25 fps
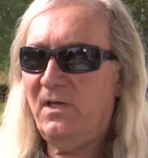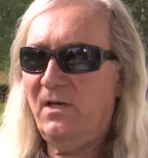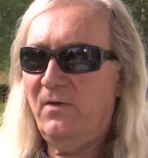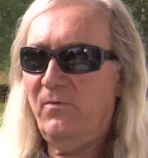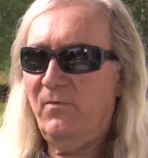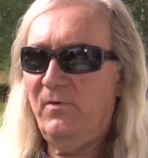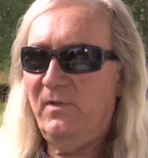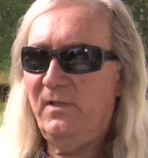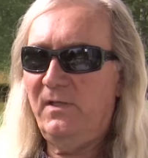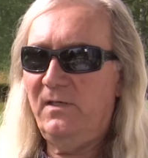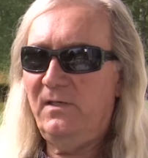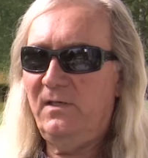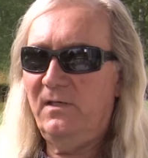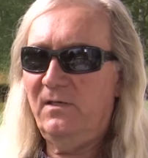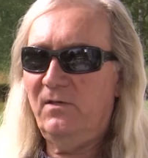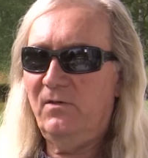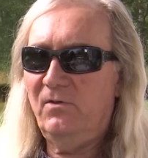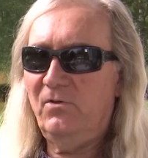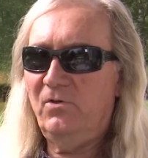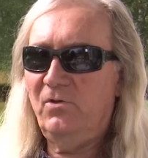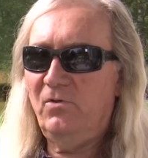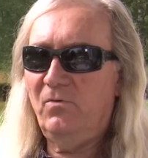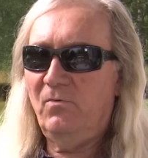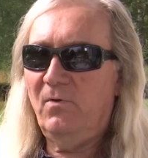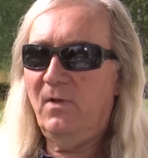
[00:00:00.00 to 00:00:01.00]
I really
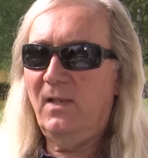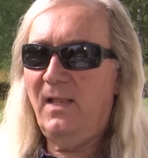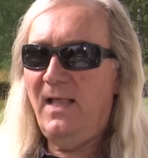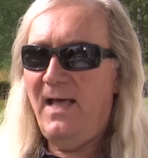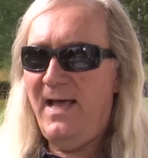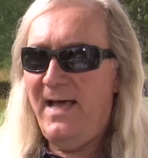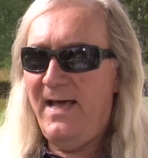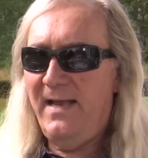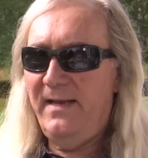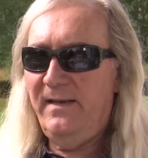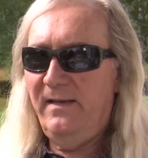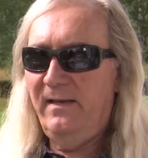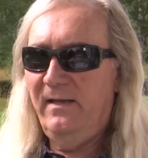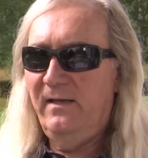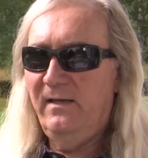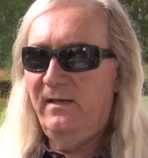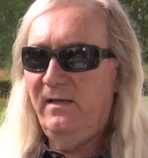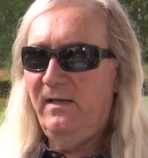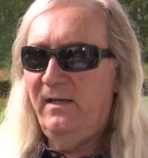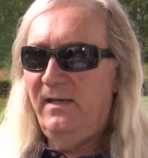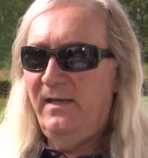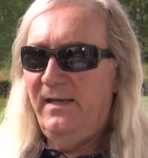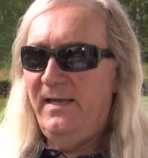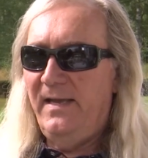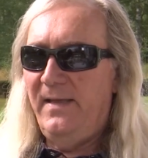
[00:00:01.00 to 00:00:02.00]
didn't do a lot.
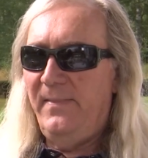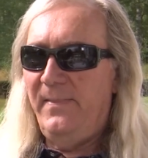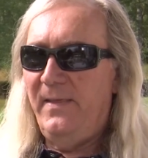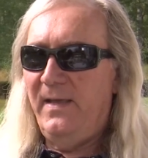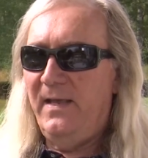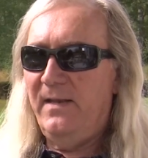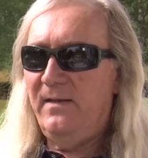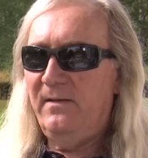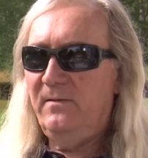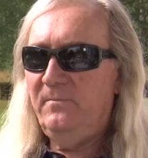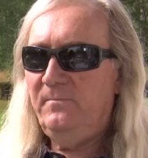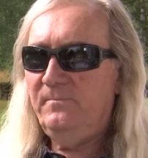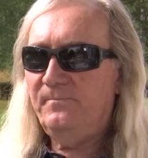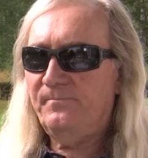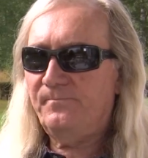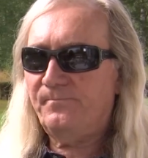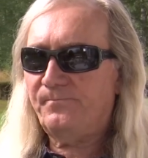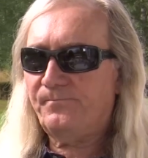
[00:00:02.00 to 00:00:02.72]
And then